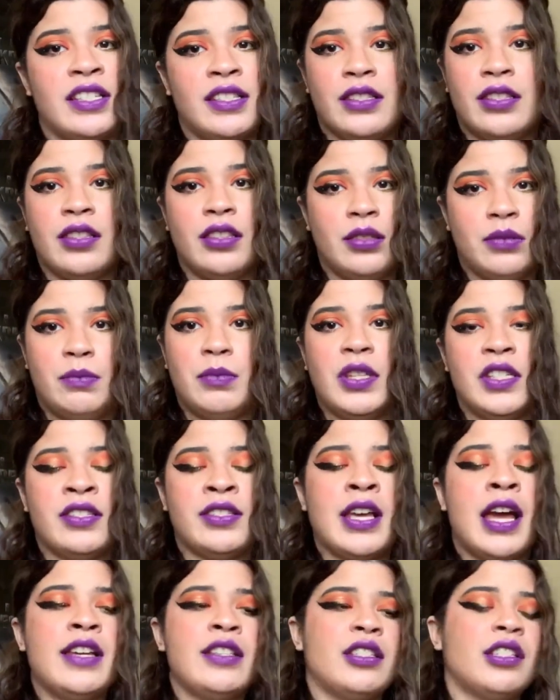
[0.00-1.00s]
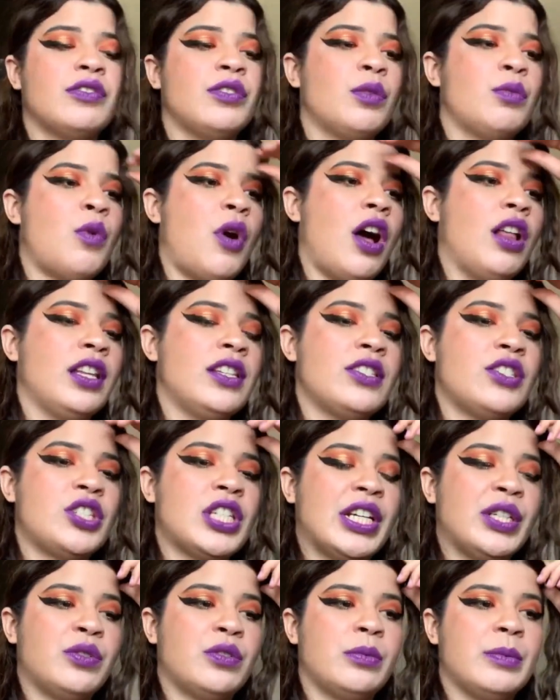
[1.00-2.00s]
It's the size of a wall. It's
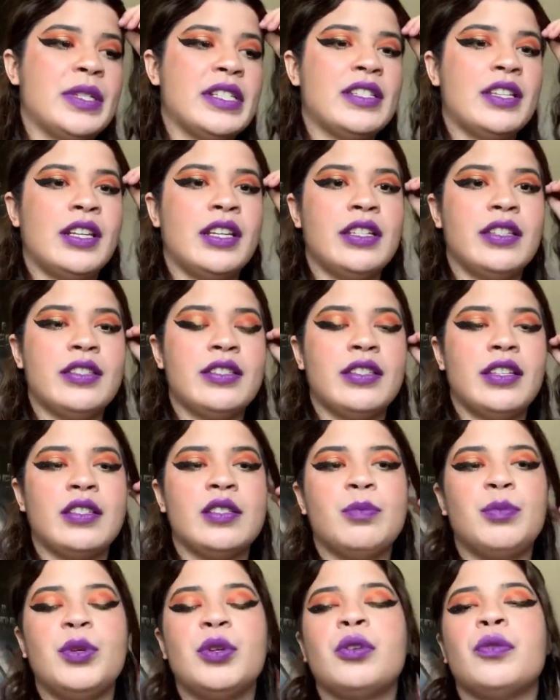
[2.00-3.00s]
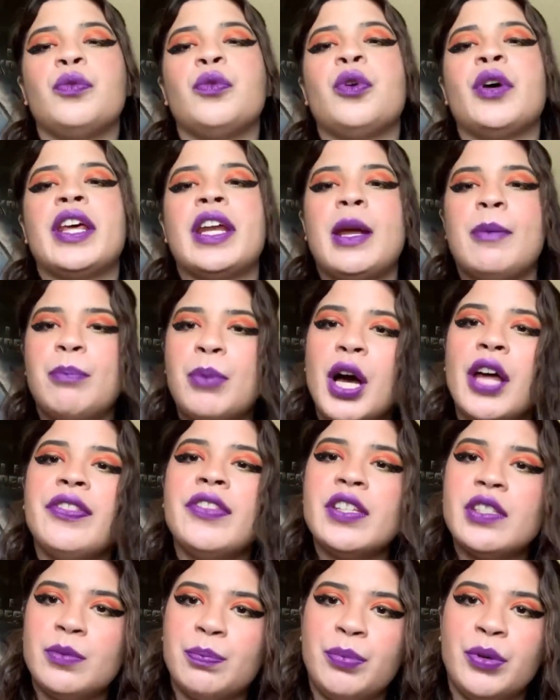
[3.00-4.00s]
ginormous, and it's beautiful. And I bought
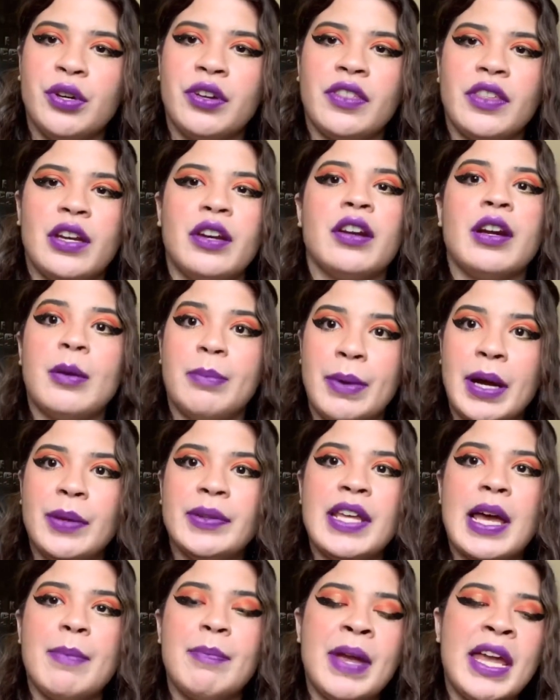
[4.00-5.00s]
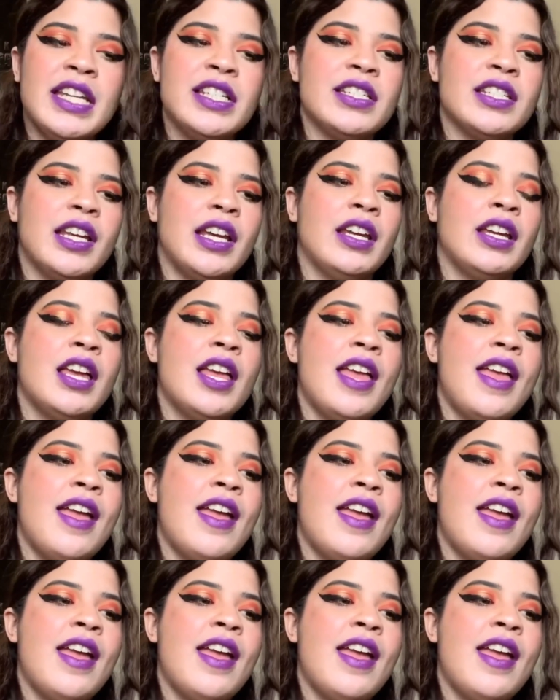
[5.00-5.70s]
this book there about that painting,